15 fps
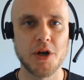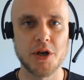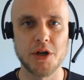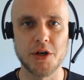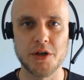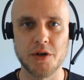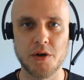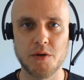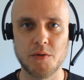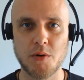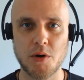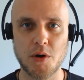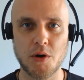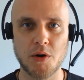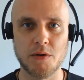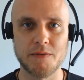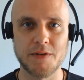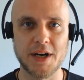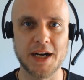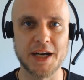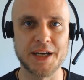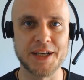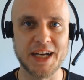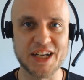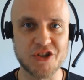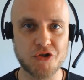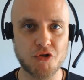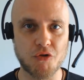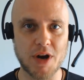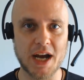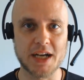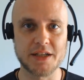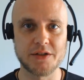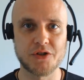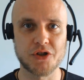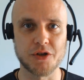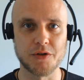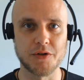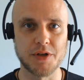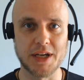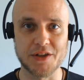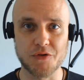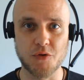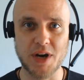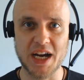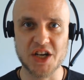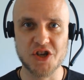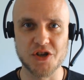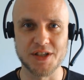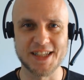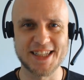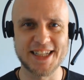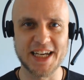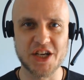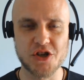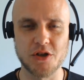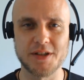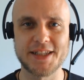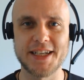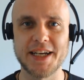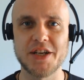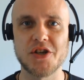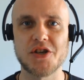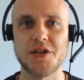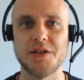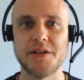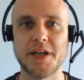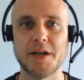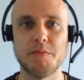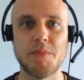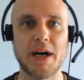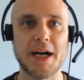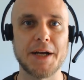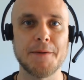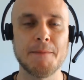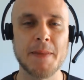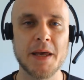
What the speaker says: you know, of an attraction, sexual tension, thereby,